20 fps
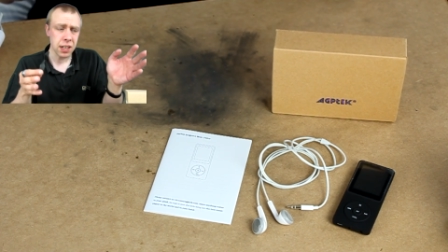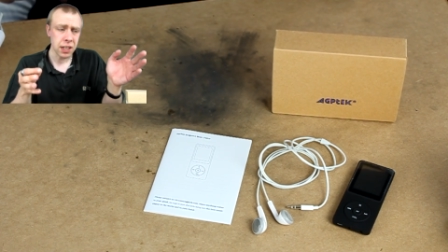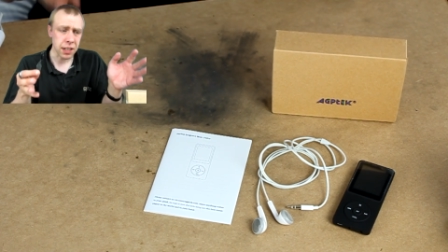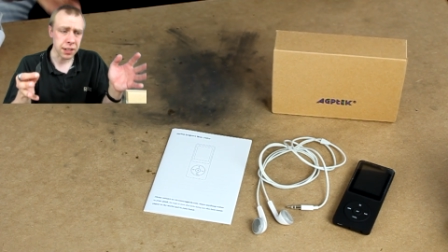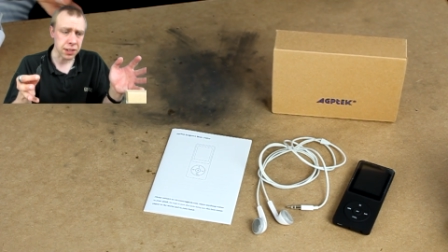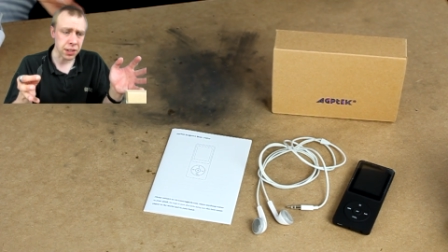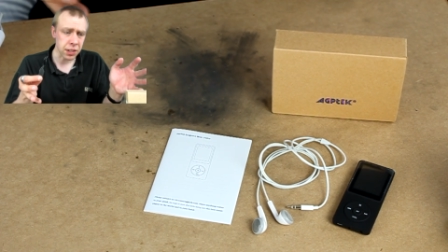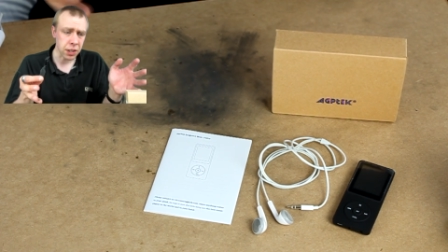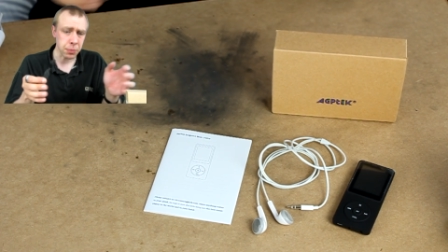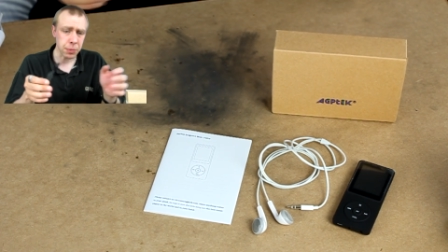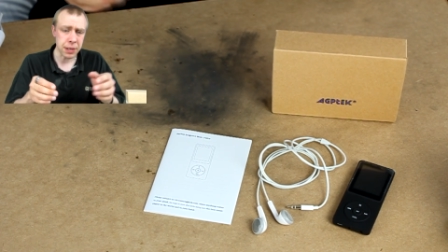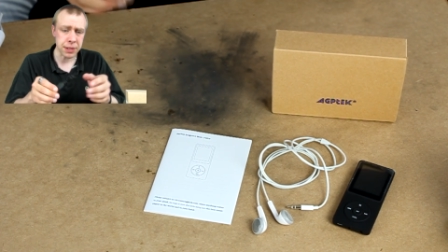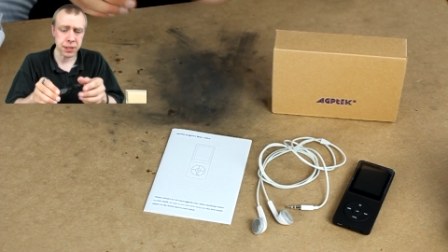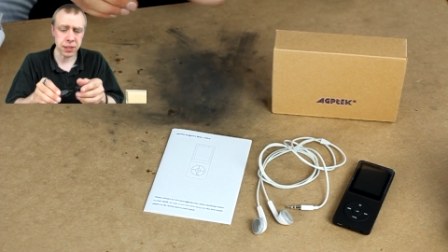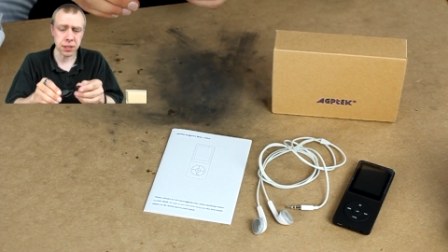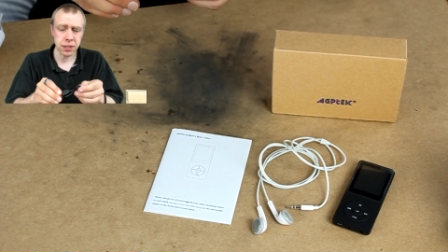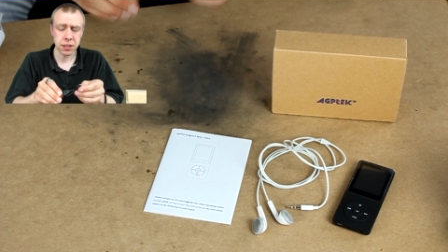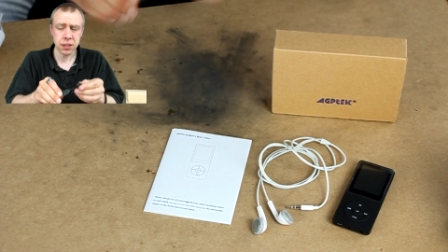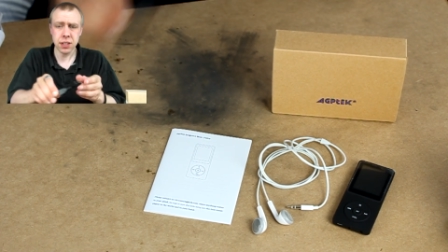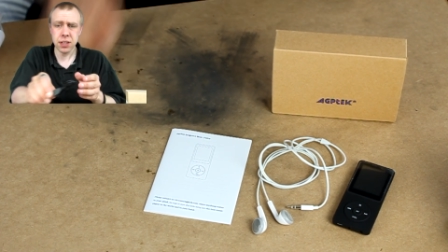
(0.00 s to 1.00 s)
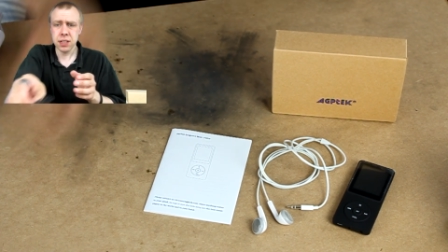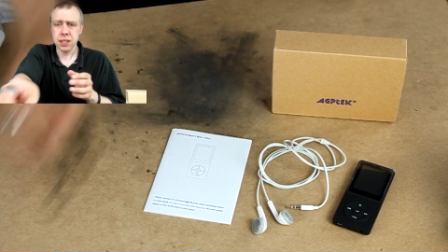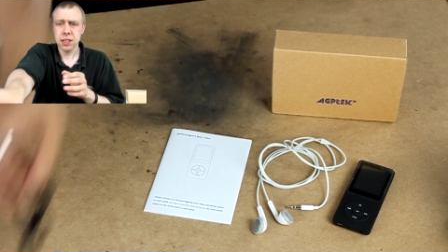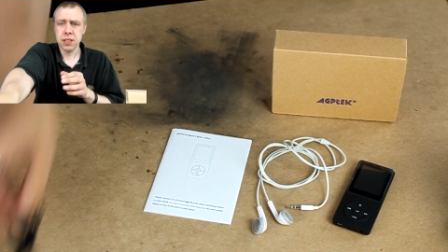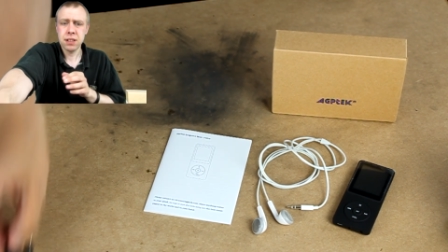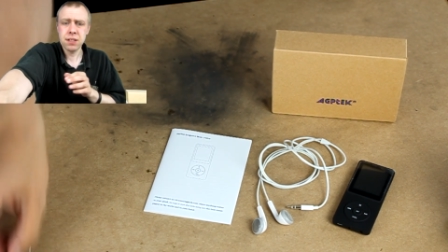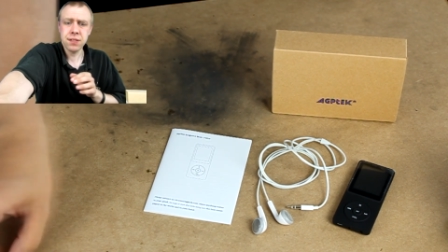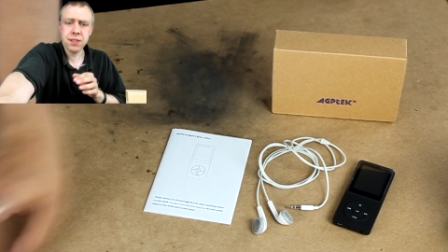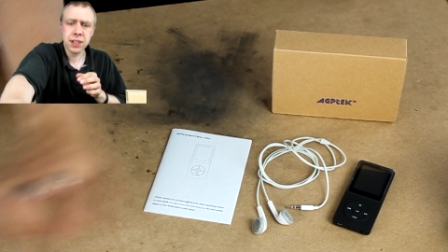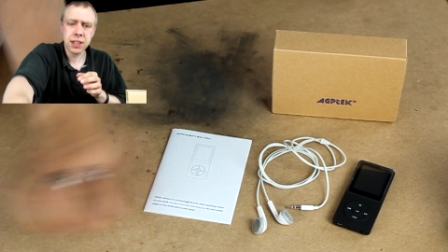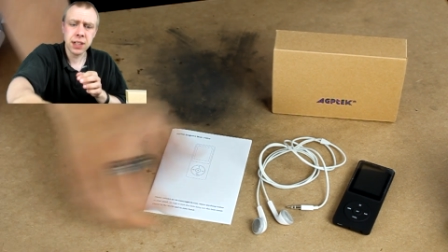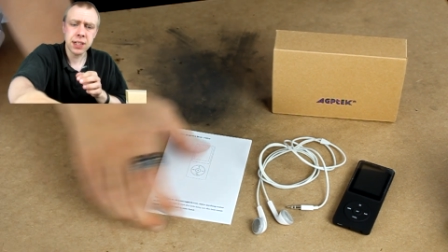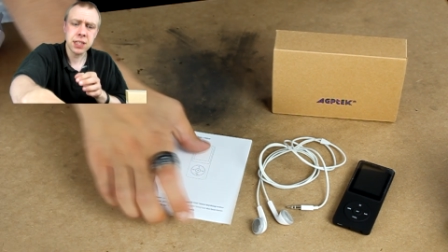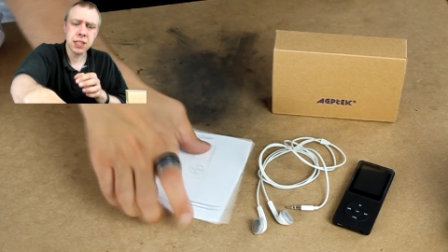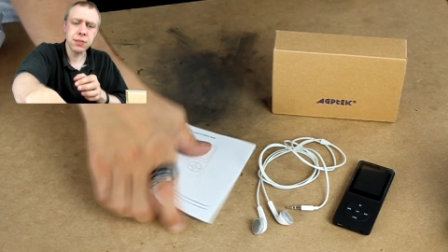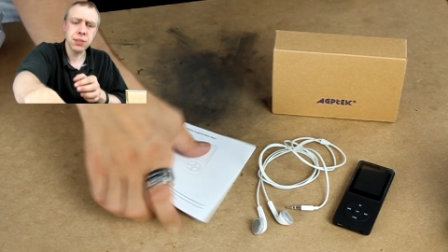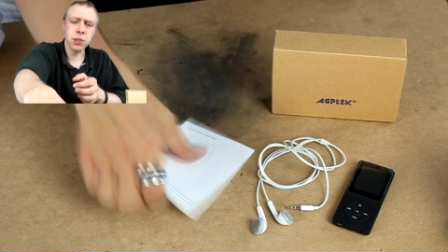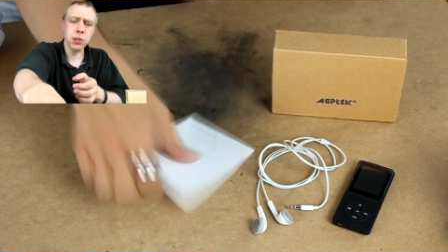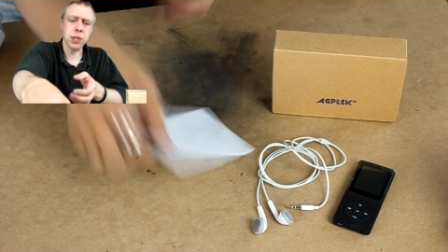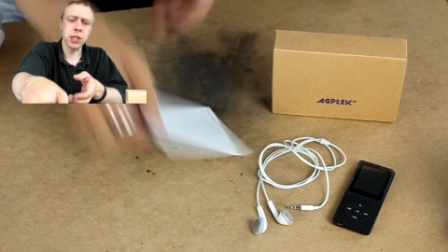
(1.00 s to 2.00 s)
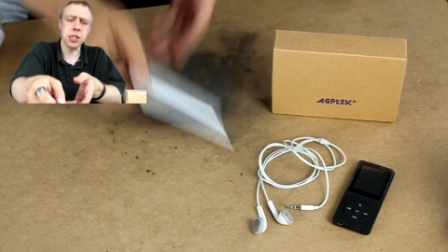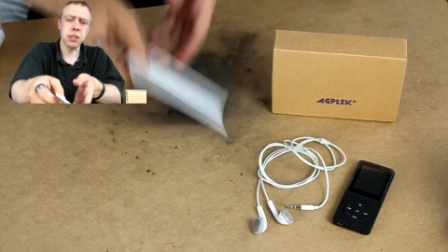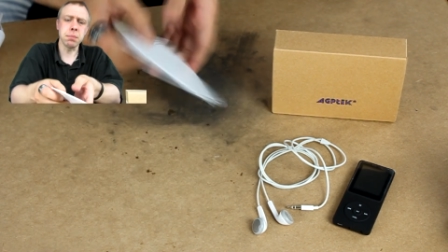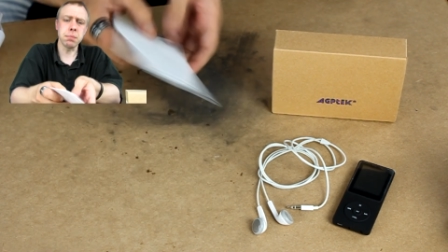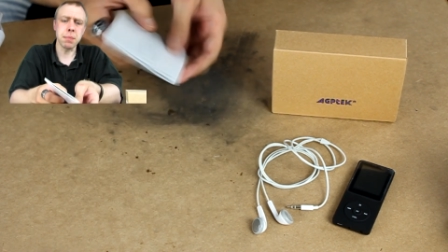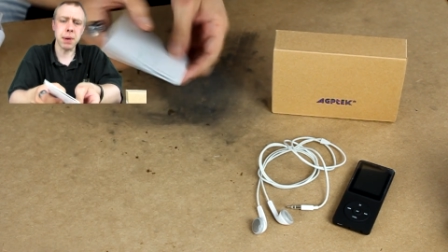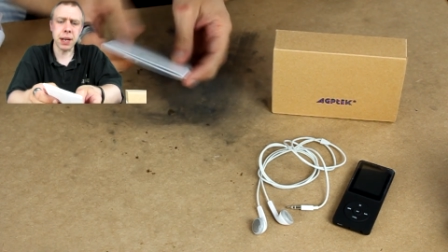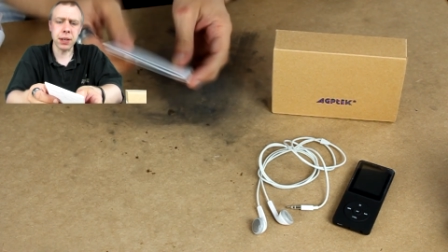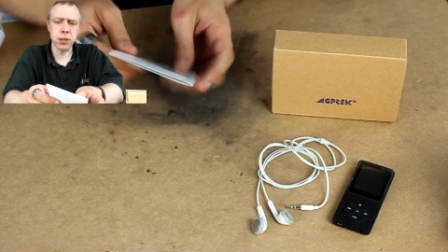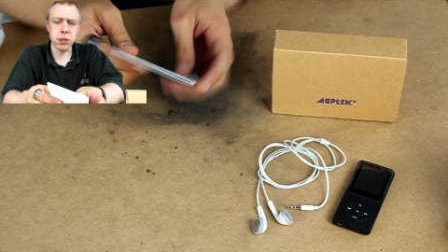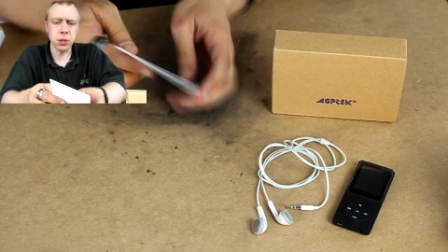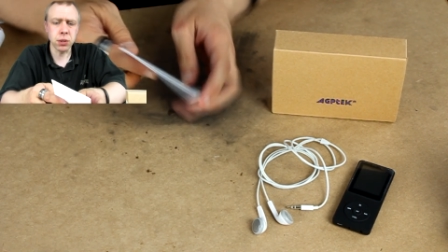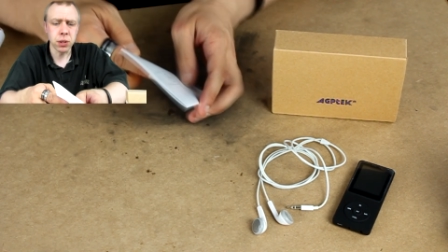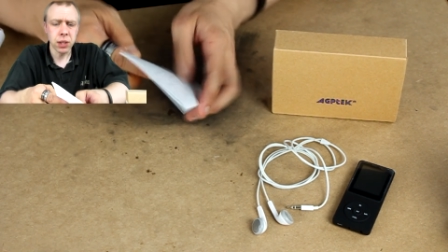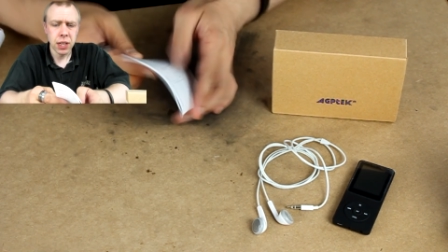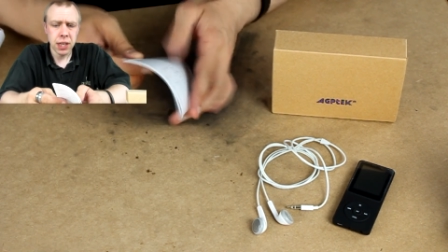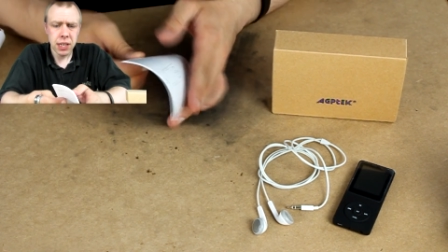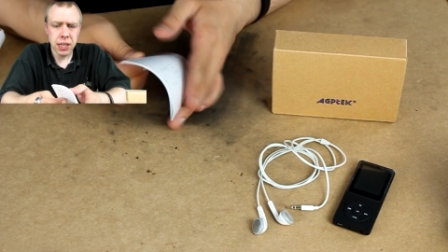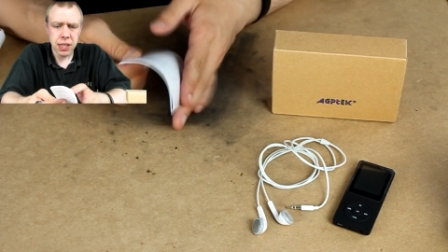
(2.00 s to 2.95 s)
I don't know whether, let's have a look in the manual.